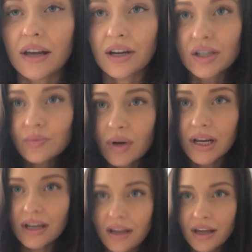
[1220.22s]

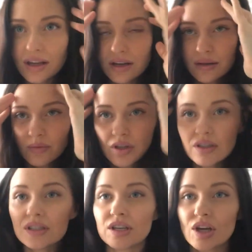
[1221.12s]
hairspray, and I'm
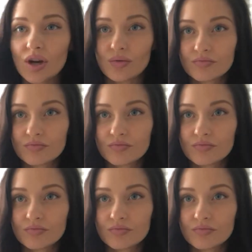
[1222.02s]
good to go.